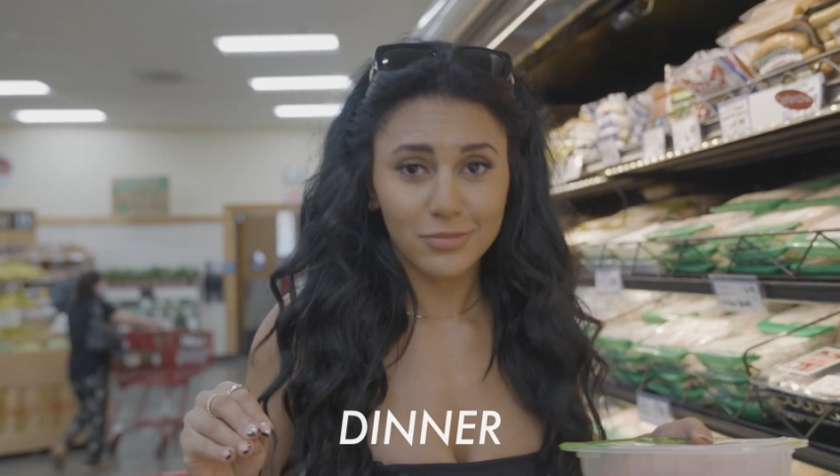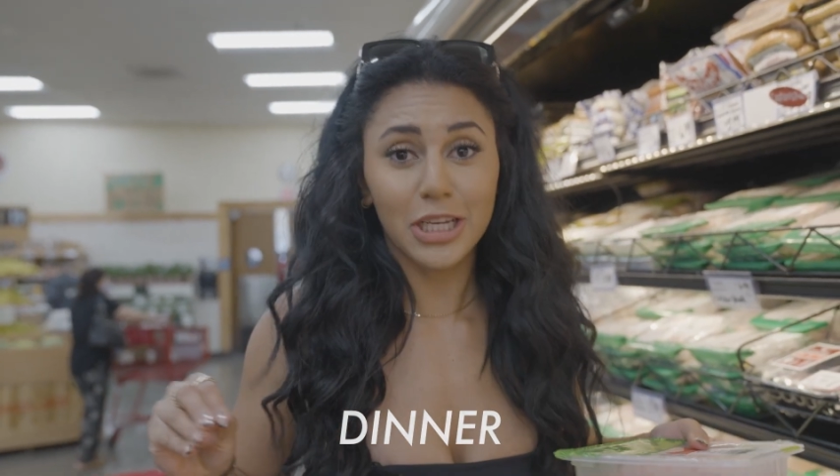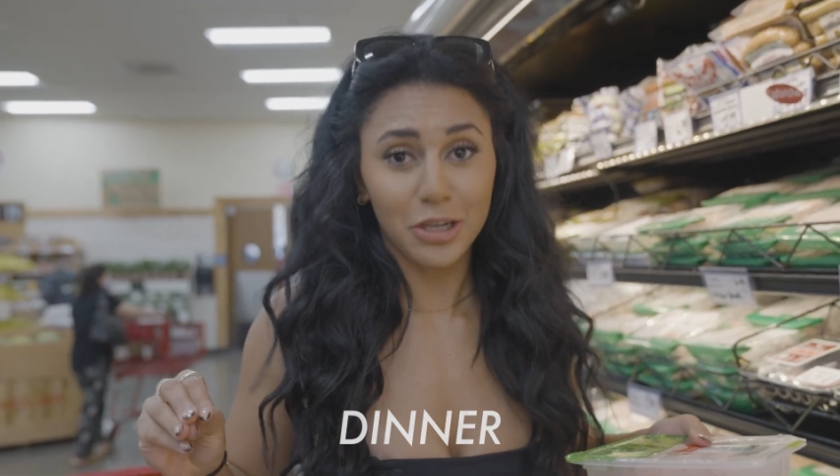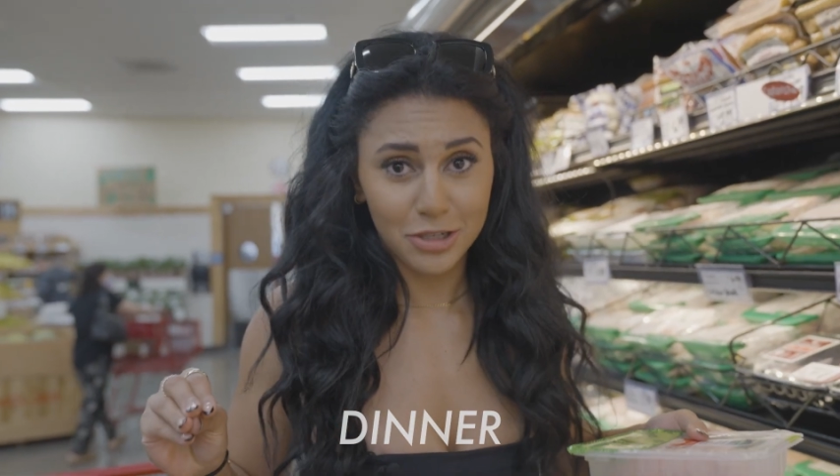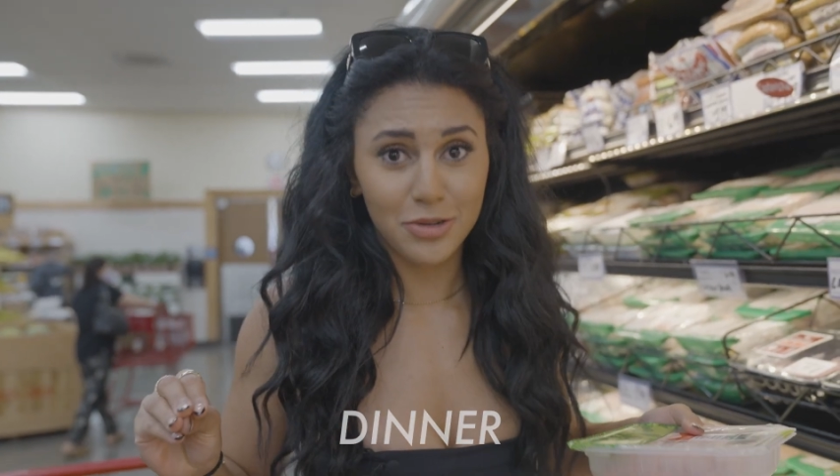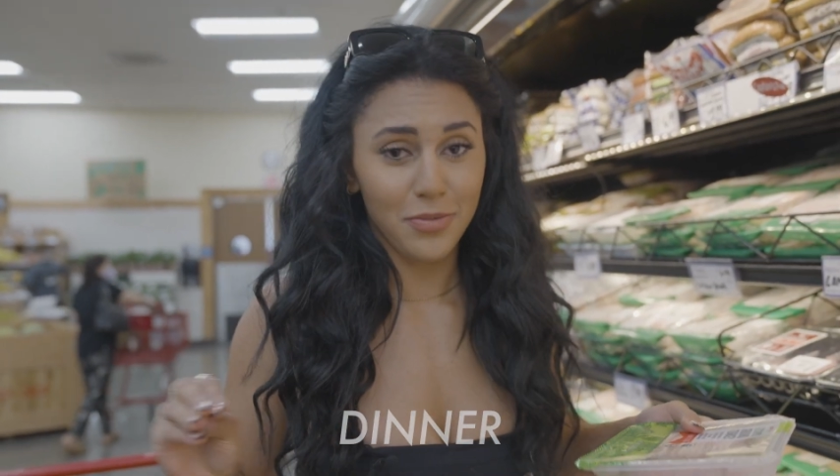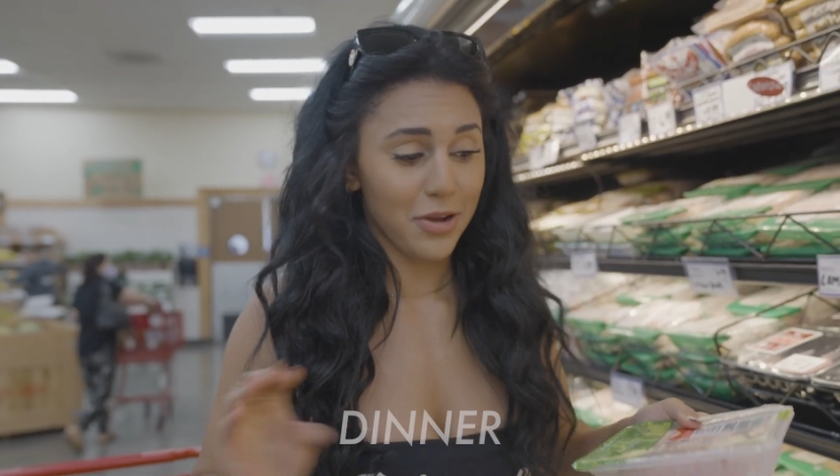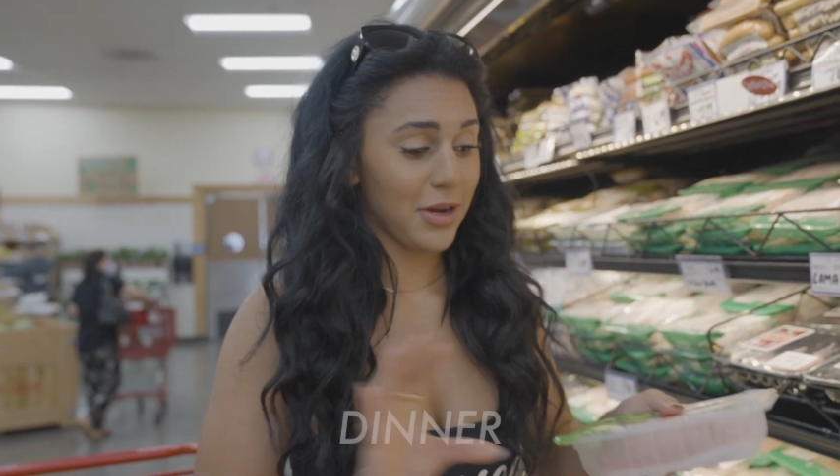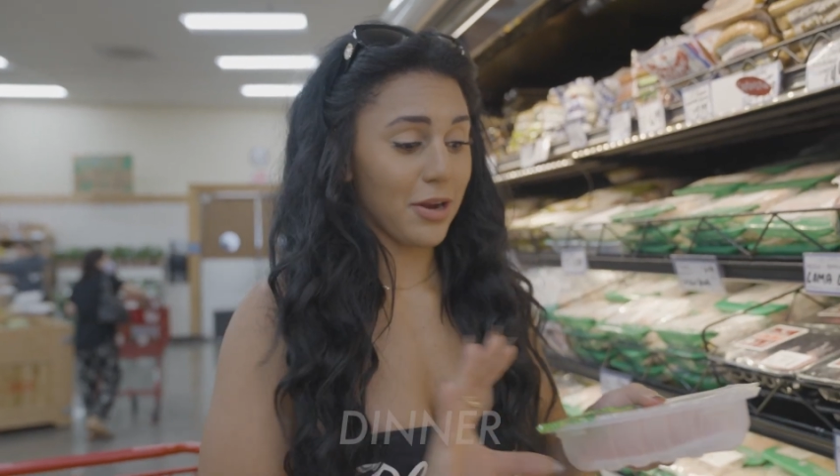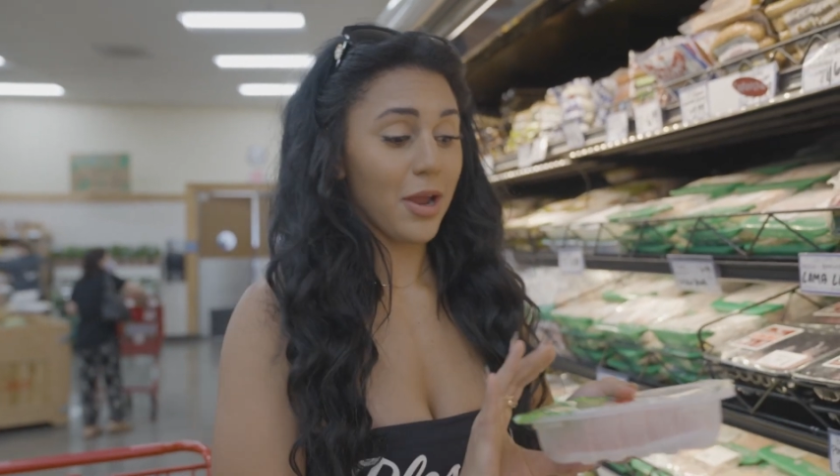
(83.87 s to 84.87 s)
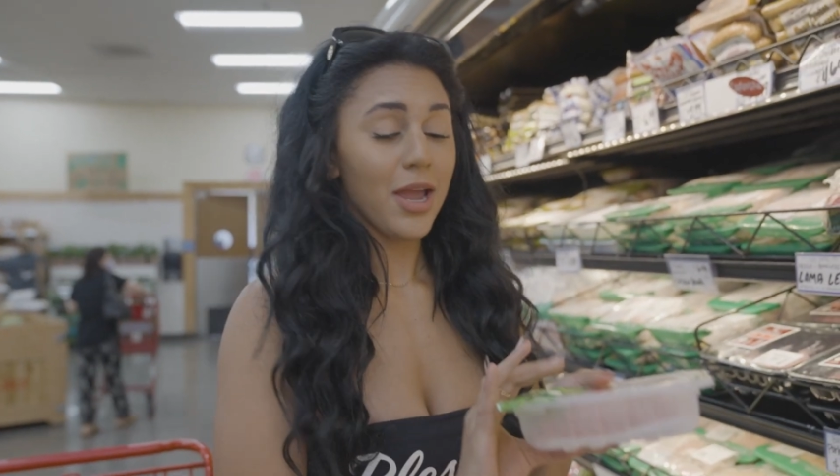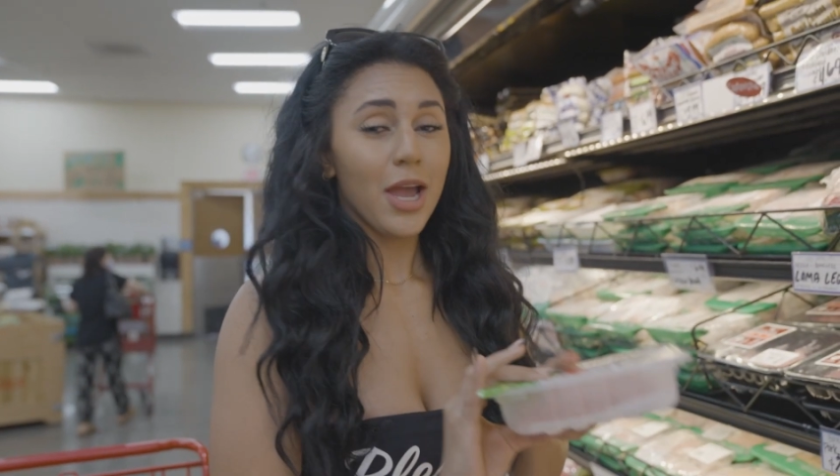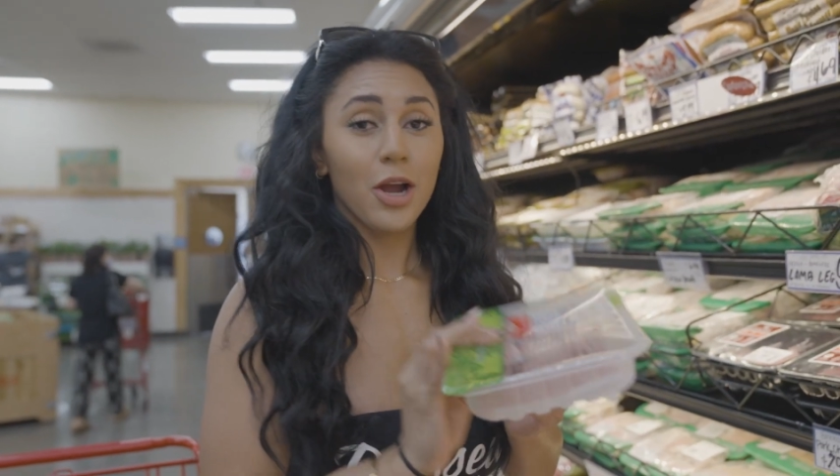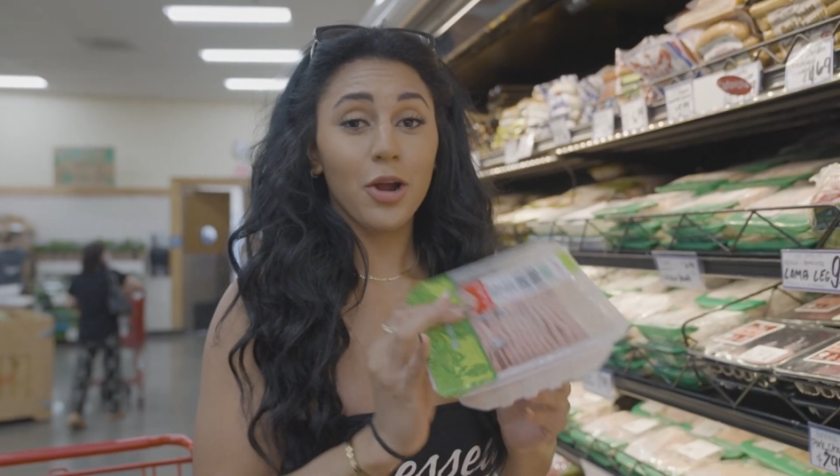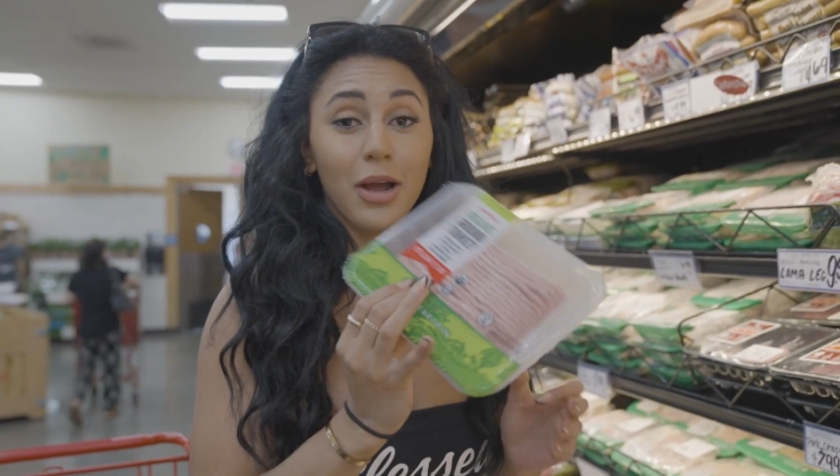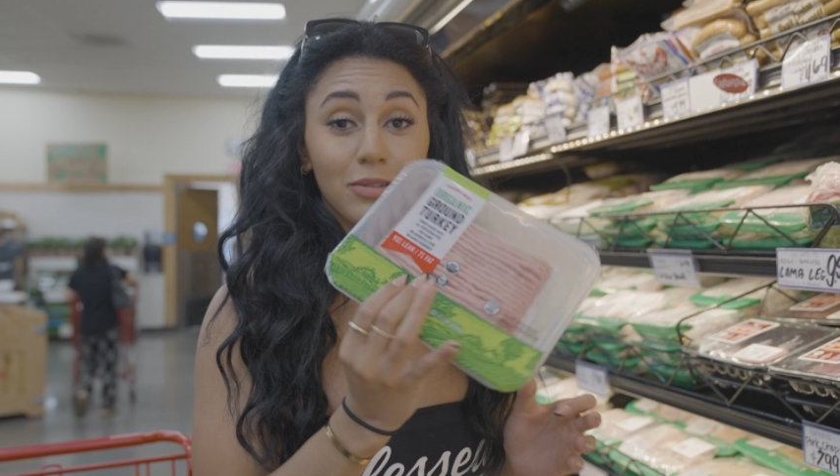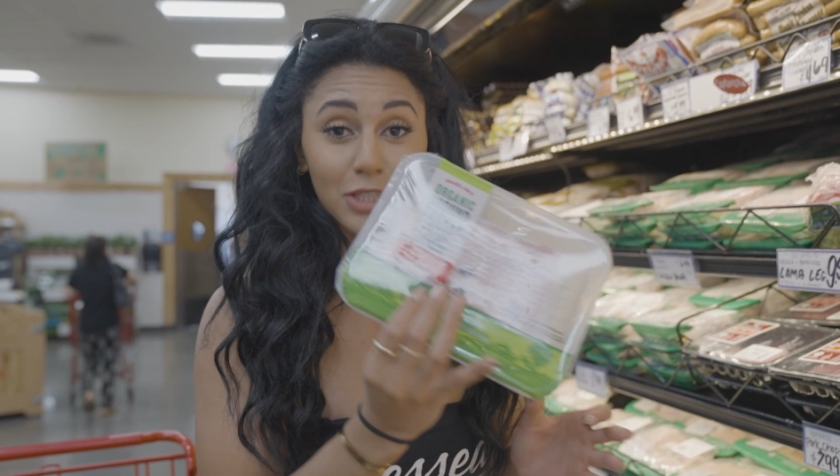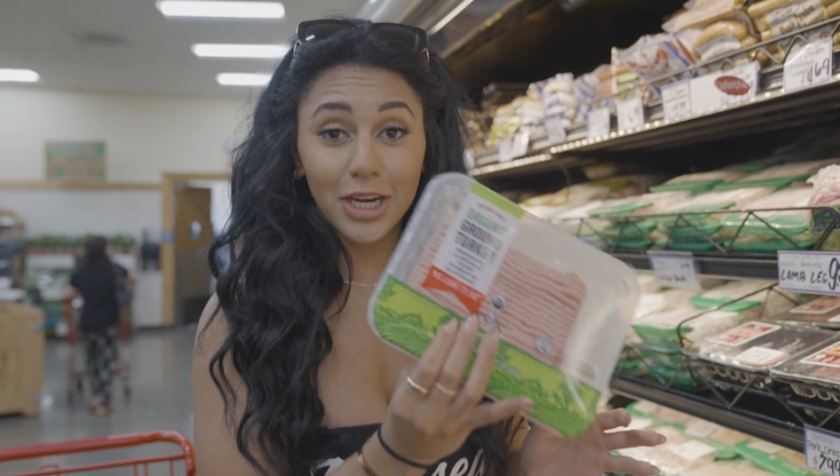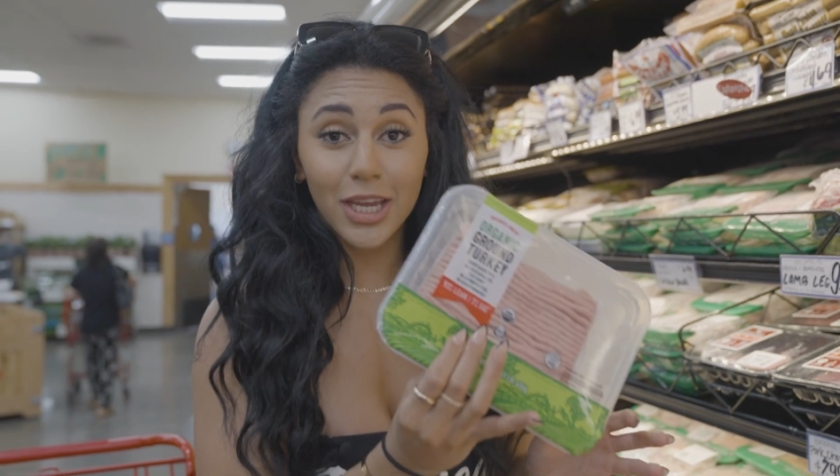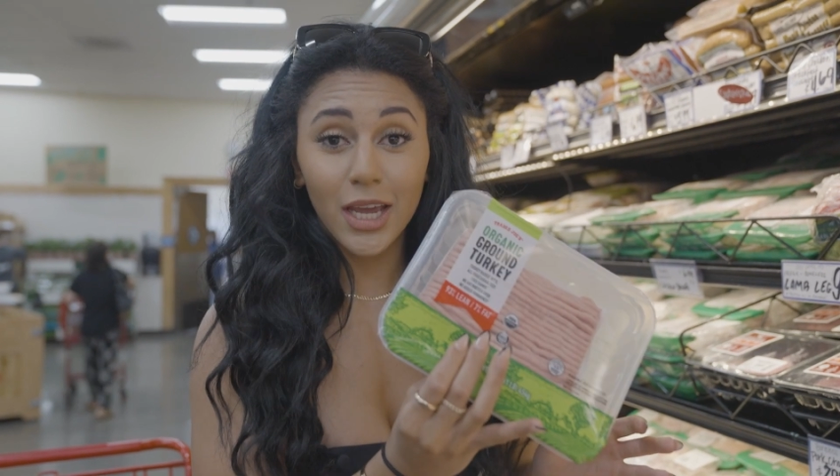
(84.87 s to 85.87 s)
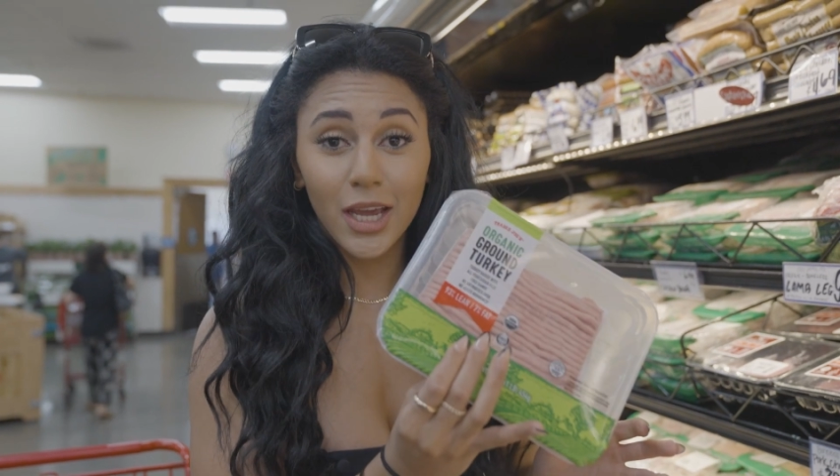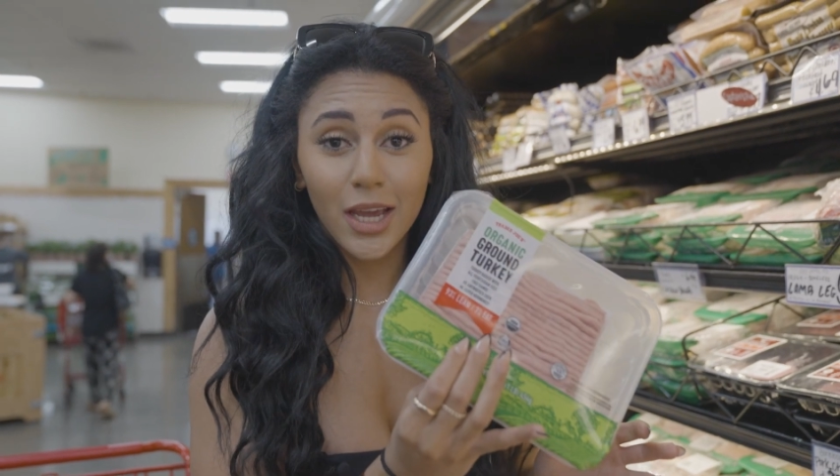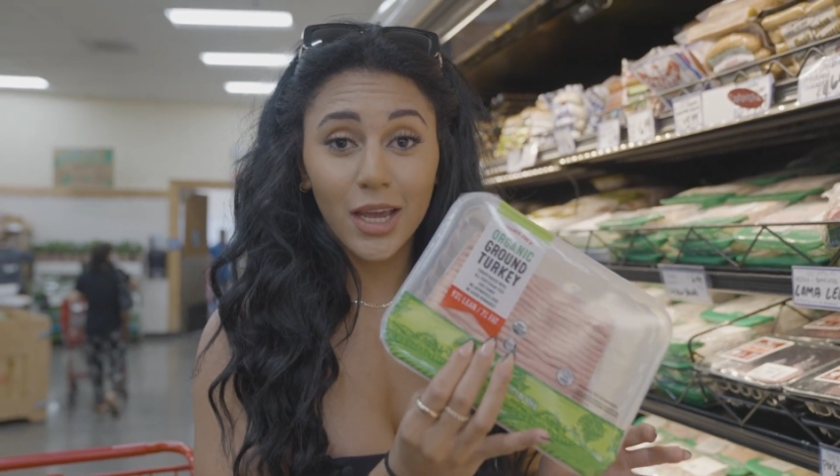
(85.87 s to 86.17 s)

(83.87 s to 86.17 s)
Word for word: dinners around here. Ground turkey.